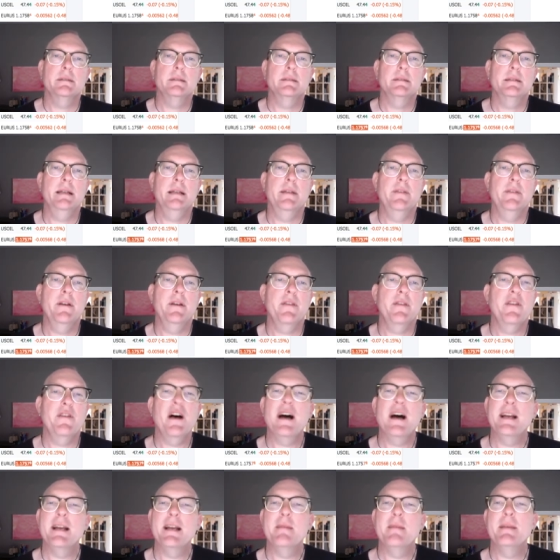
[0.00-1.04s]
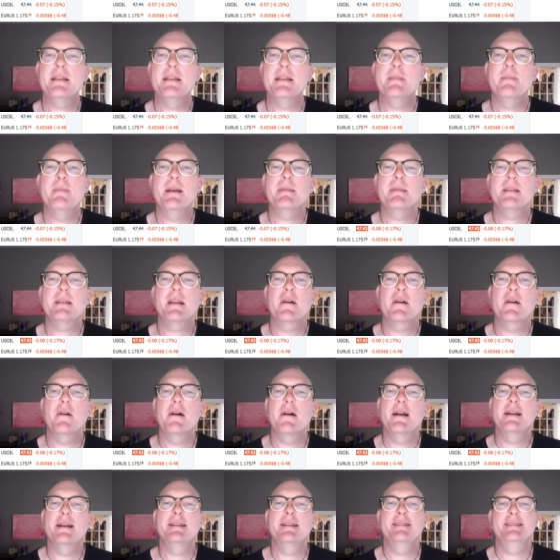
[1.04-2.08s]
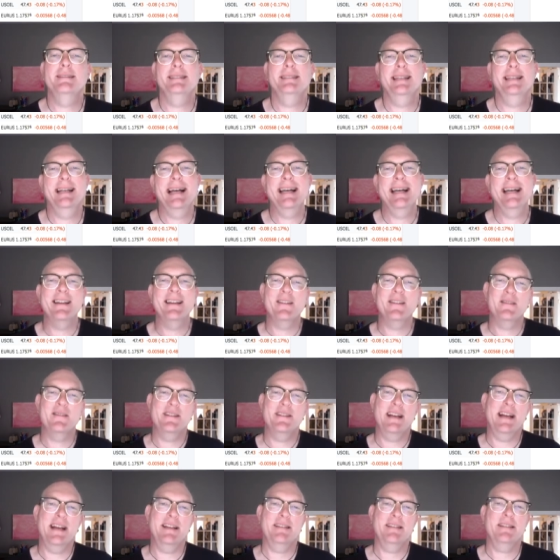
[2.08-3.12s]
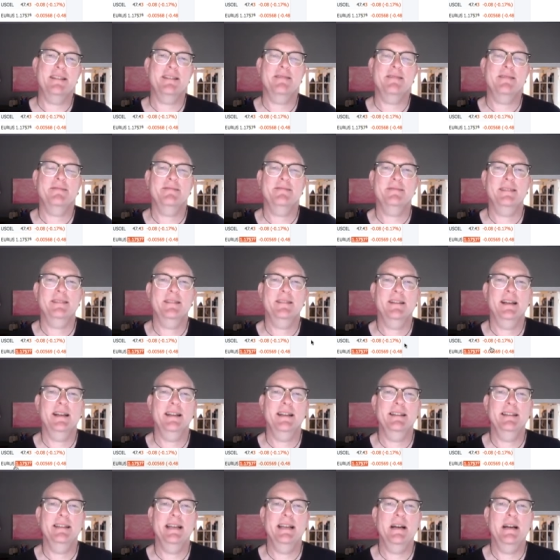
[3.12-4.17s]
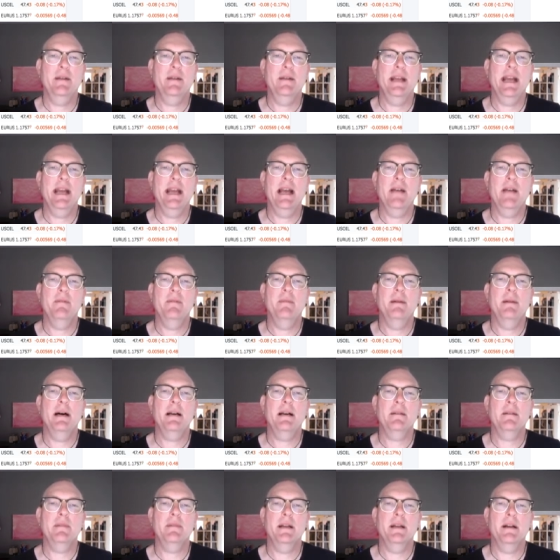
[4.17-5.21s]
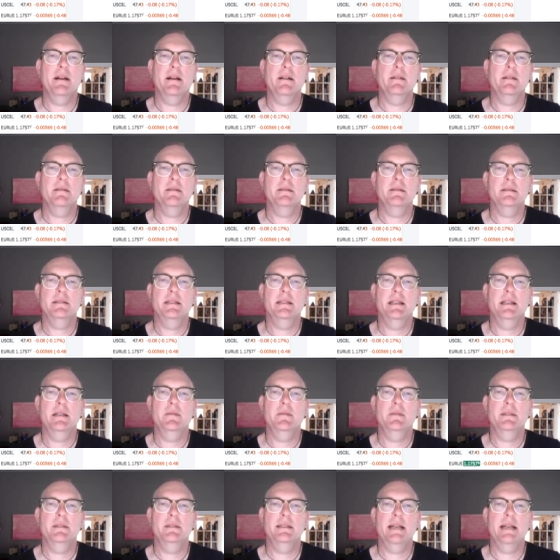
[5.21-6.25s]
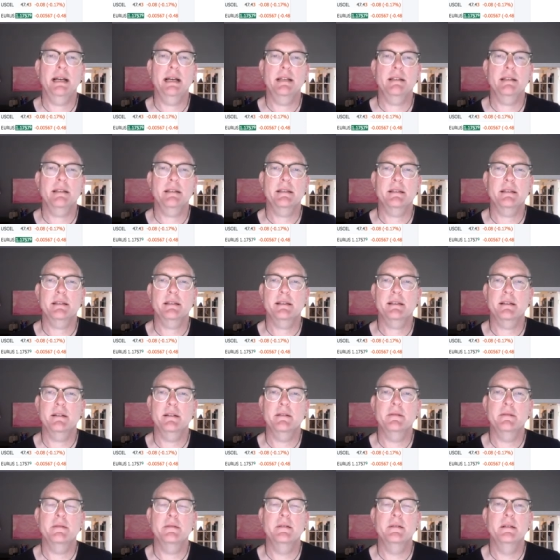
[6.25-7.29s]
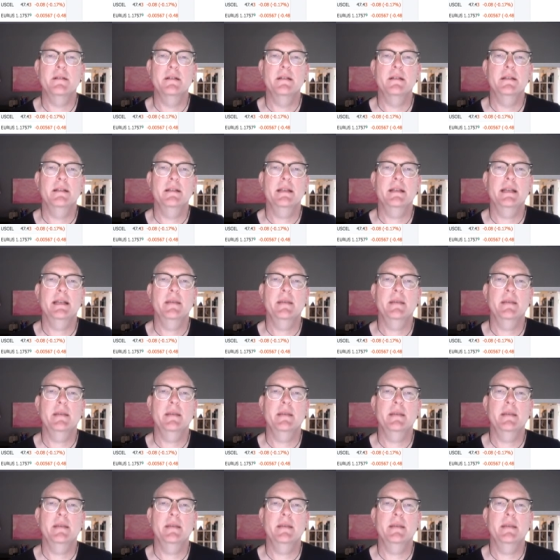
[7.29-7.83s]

if you thought you missed Bitcoin, you got another chance. All right. Now we have a bottom here that it will test. So keep